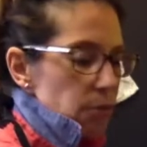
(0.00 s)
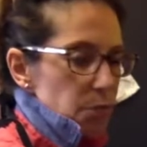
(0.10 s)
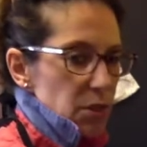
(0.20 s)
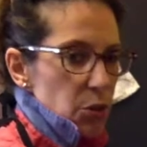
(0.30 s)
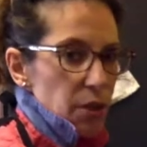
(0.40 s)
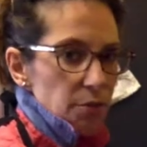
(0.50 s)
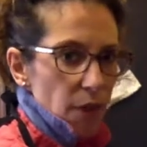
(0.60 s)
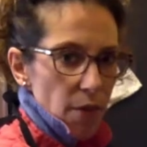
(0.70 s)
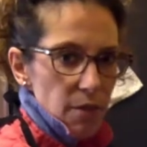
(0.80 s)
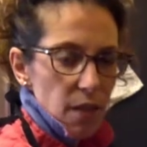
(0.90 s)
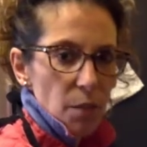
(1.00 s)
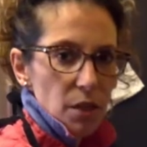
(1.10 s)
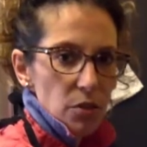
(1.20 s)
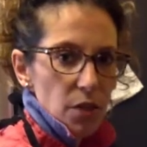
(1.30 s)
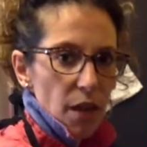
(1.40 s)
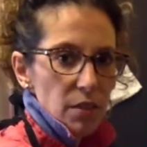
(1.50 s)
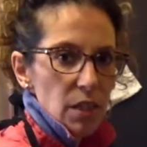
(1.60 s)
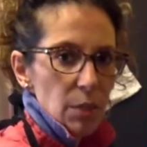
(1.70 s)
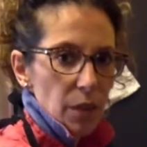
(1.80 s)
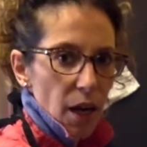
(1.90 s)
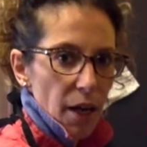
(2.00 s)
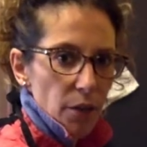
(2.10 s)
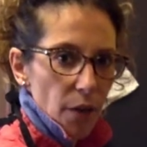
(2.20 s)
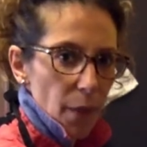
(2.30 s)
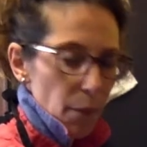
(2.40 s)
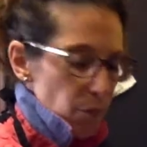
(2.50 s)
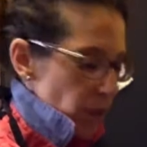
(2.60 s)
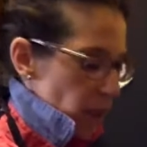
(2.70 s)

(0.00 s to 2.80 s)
between 5 and 10 minutes, so you have to keep an eye on them.